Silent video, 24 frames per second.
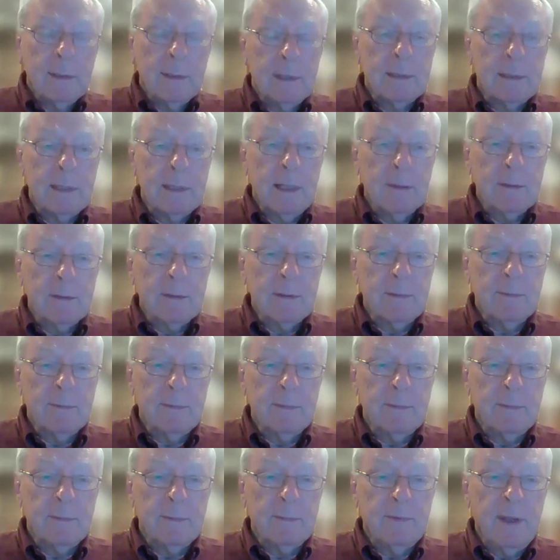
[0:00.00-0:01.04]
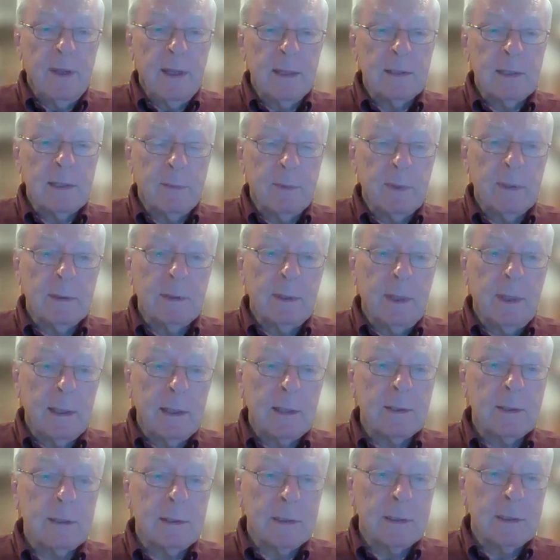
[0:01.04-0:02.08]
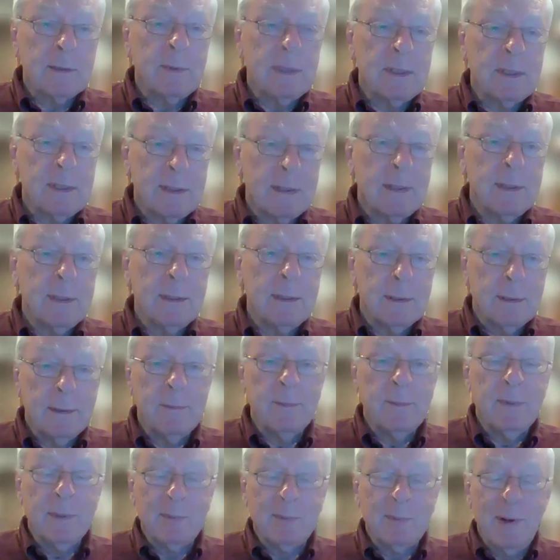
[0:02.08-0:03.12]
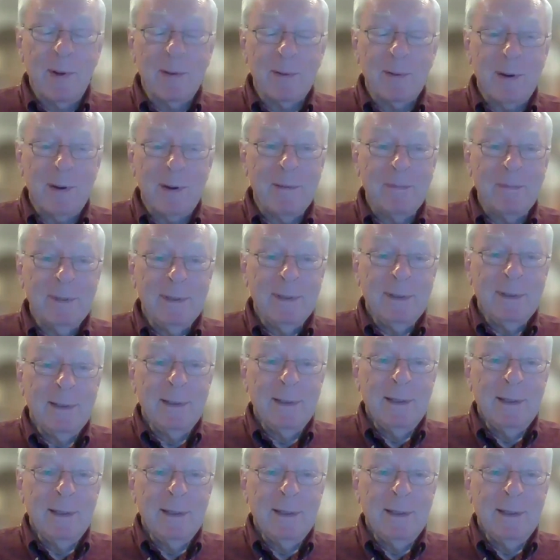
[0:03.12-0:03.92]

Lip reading: it sounds fancy, but it actually just means the Olympic program.